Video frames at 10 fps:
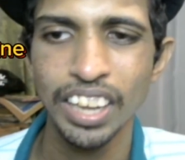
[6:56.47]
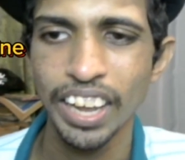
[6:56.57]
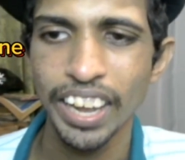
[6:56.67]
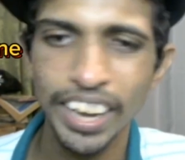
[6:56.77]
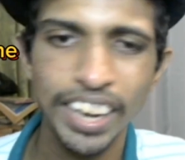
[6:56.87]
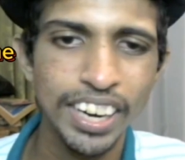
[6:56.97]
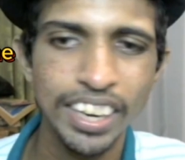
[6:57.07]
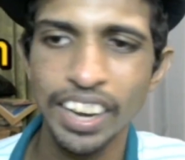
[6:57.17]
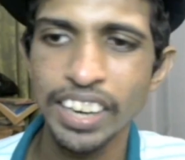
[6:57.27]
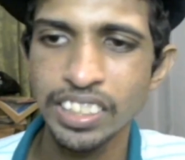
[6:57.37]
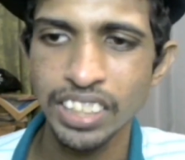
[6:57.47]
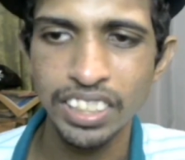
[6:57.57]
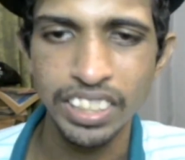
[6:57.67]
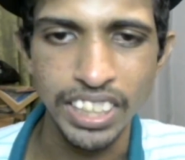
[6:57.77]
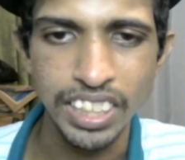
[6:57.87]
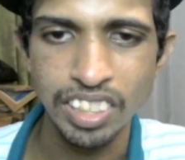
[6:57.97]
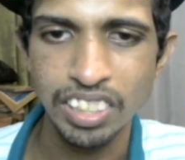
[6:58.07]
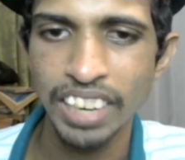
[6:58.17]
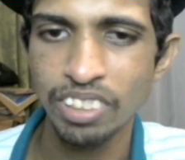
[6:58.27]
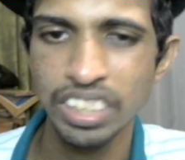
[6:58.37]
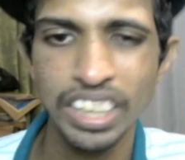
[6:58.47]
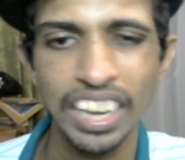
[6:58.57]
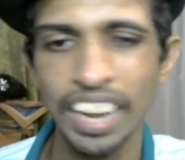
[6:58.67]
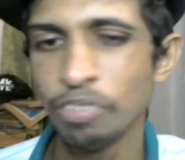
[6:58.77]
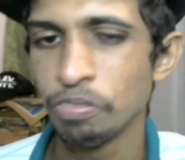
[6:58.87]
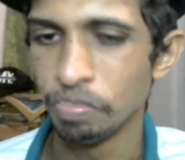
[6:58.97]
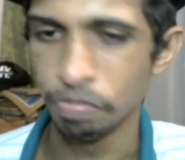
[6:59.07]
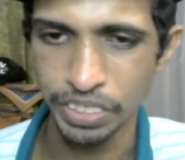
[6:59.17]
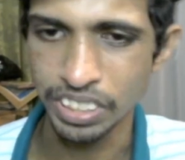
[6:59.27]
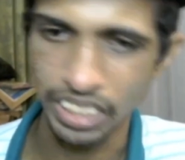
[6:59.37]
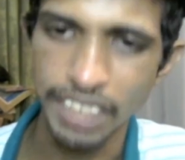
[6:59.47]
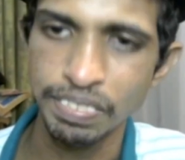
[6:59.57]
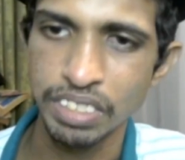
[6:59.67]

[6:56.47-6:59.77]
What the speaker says: And I decided against this line. I was like, this game is